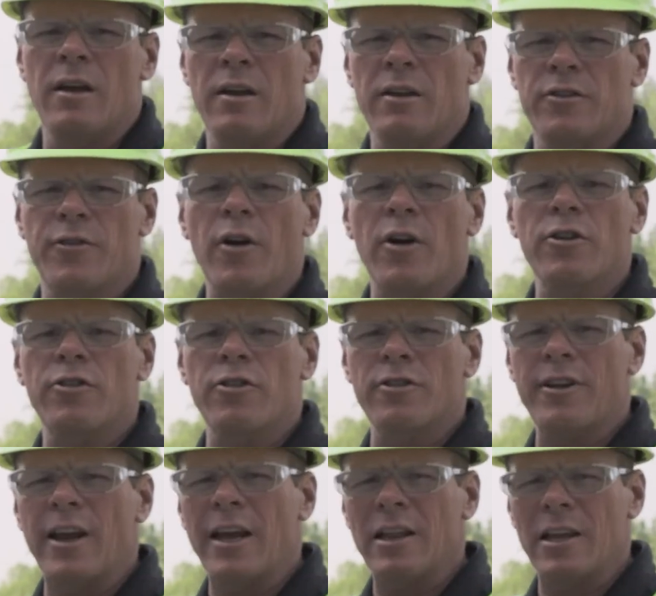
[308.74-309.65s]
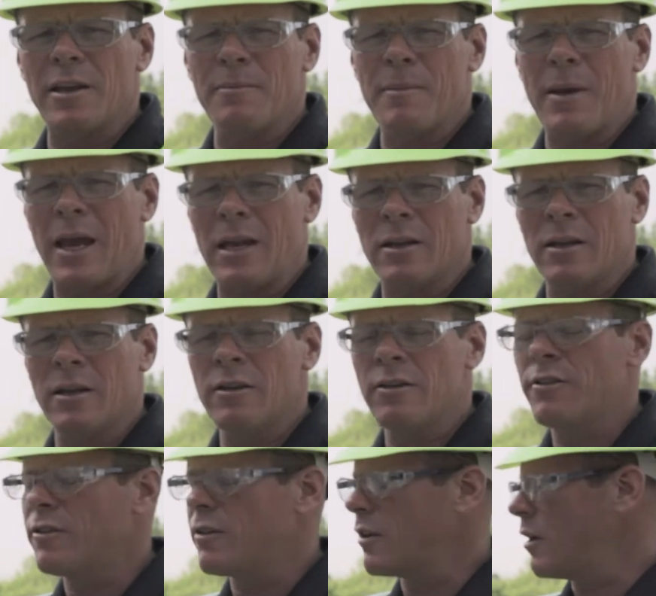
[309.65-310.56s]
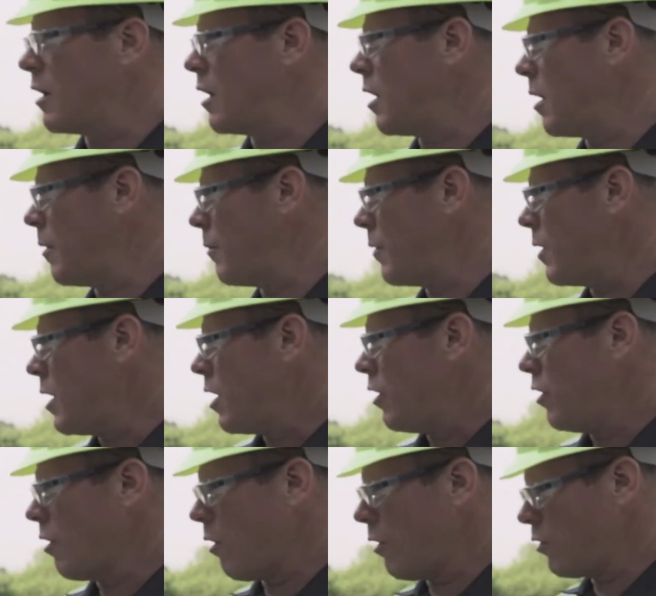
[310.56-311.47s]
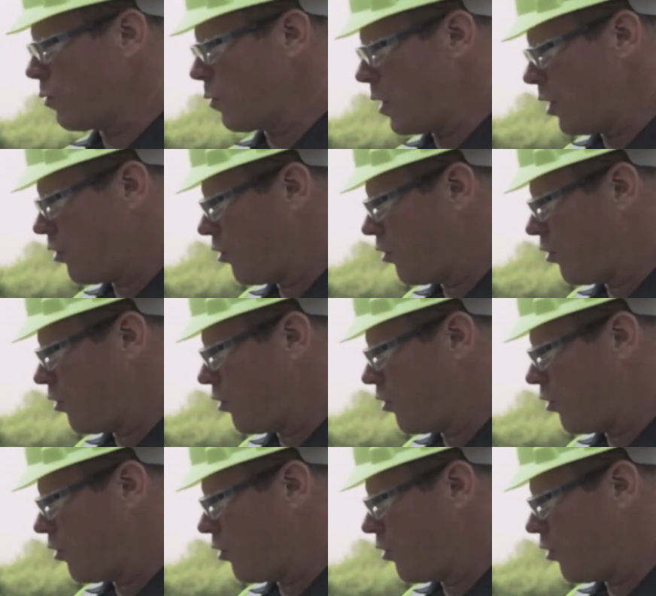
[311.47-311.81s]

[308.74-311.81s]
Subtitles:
As far as your daily maintenance, you always want